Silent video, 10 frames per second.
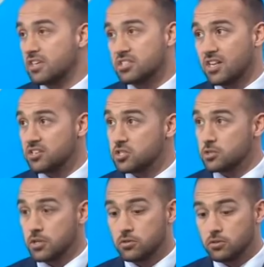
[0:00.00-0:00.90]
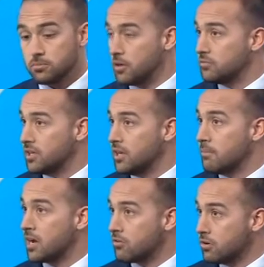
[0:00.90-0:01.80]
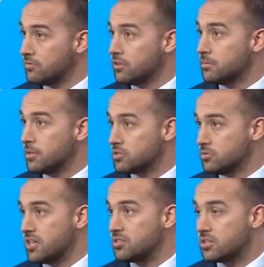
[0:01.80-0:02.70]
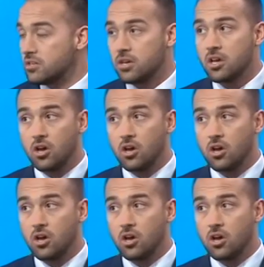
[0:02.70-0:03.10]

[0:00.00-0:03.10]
They're starting to ignore both the macro fundamental data